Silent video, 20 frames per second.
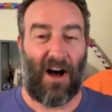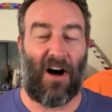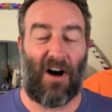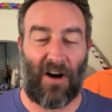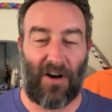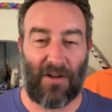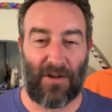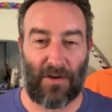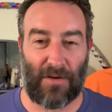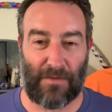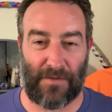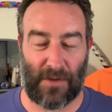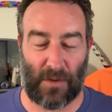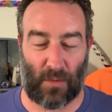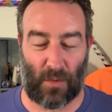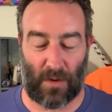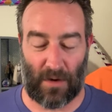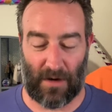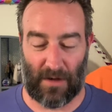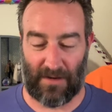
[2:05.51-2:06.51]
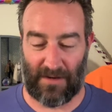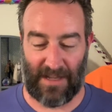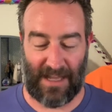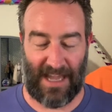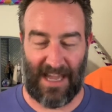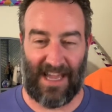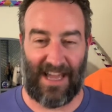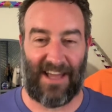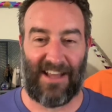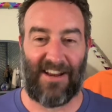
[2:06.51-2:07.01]
all over the world,
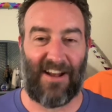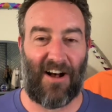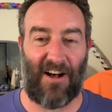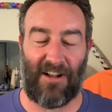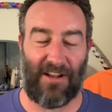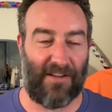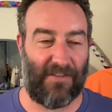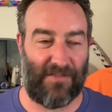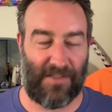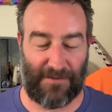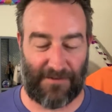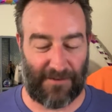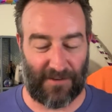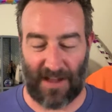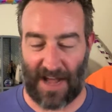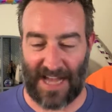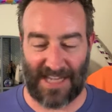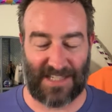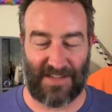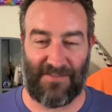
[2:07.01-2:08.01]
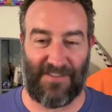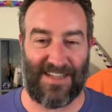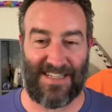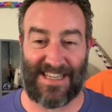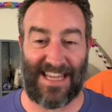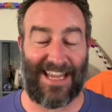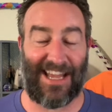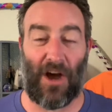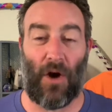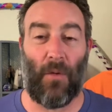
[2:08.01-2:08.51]
and all of the philosophies
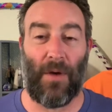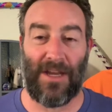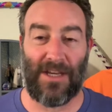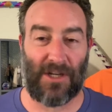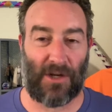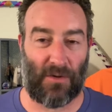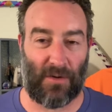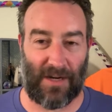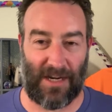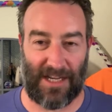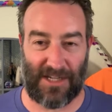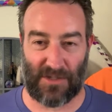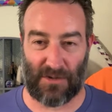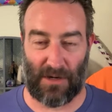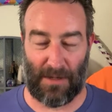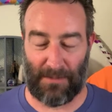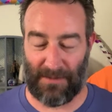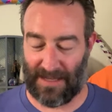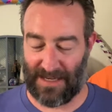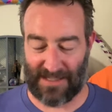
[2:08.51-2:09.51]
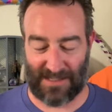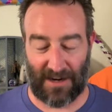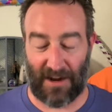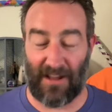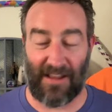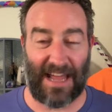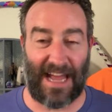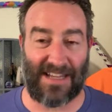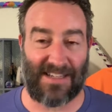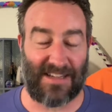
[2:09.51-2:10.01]
that go into creating screenplays and
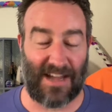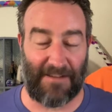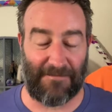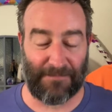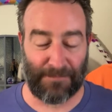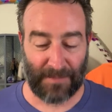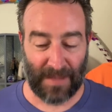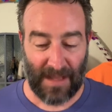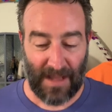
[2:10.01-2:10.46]
all that stuff.